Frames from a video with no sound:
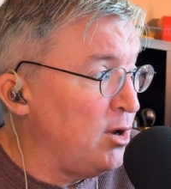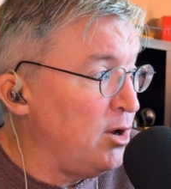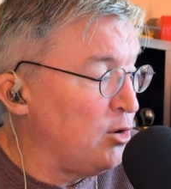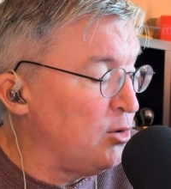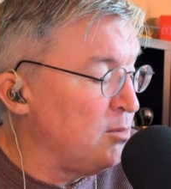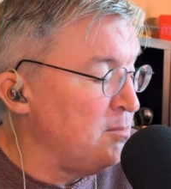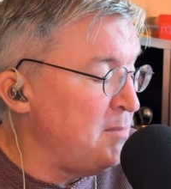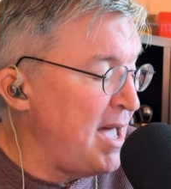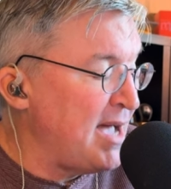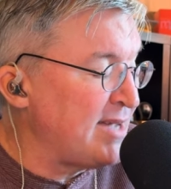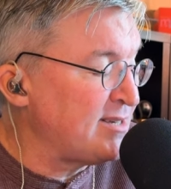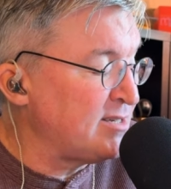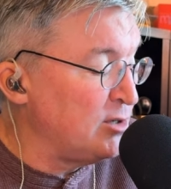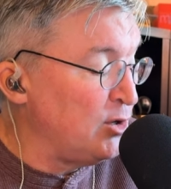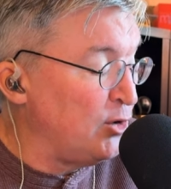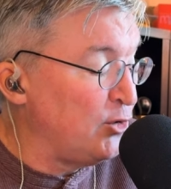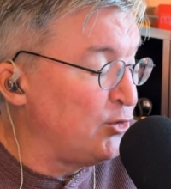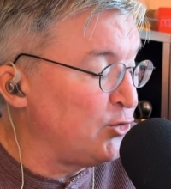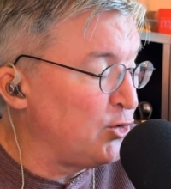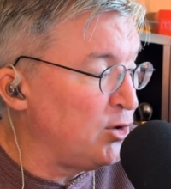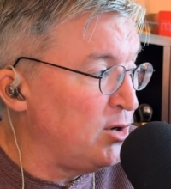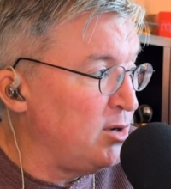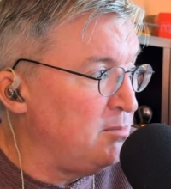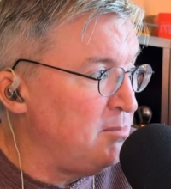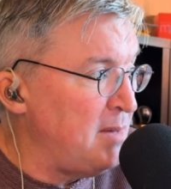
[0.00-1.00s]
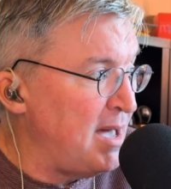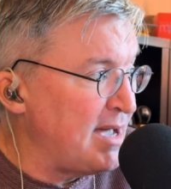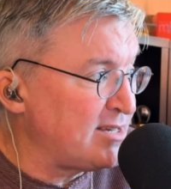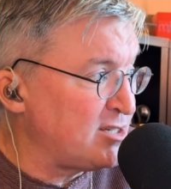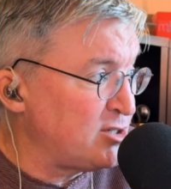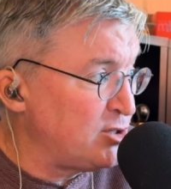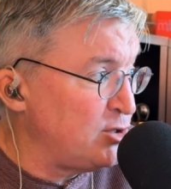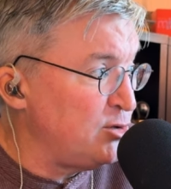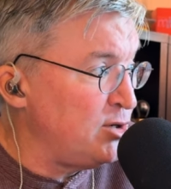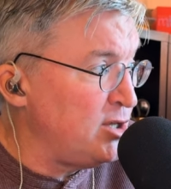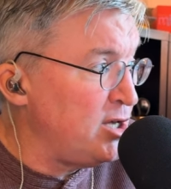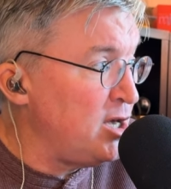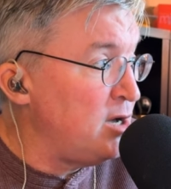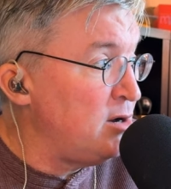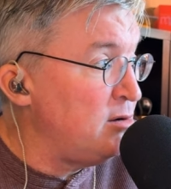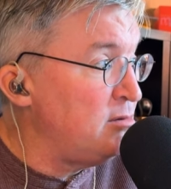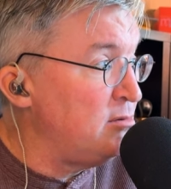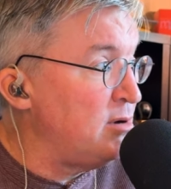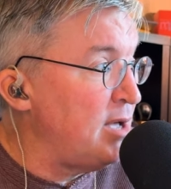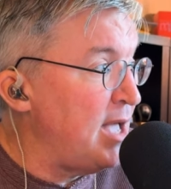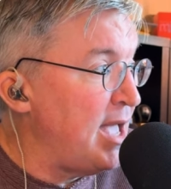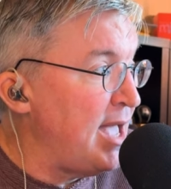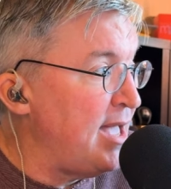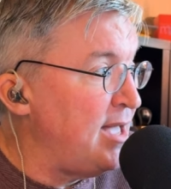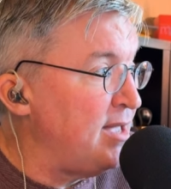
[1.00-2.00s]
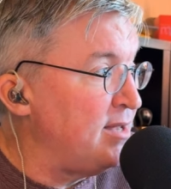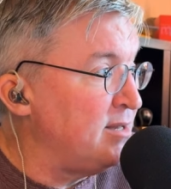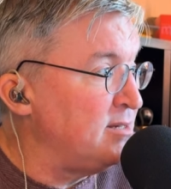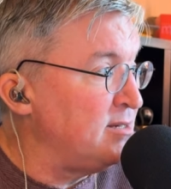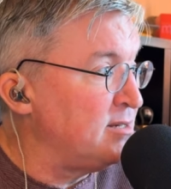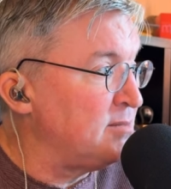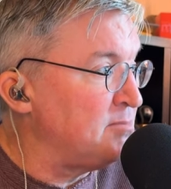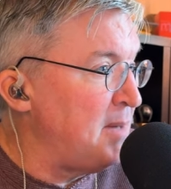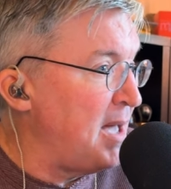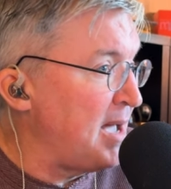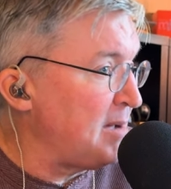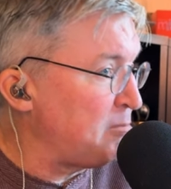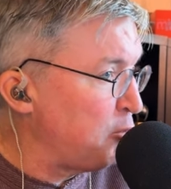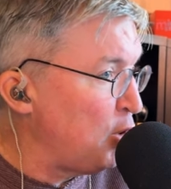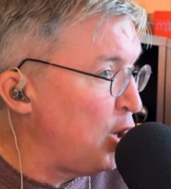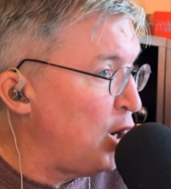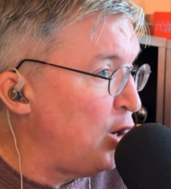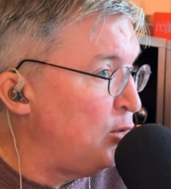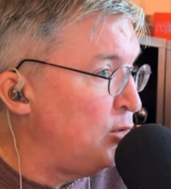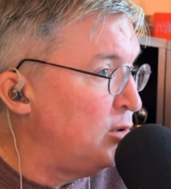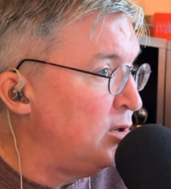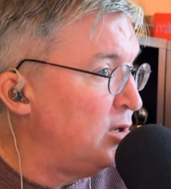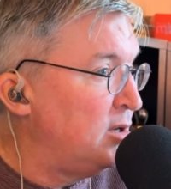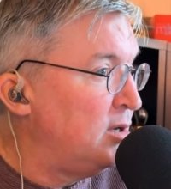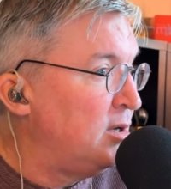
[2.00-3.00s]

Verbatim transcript: or Max and Ultra, Mac Studio, and Mac Pro?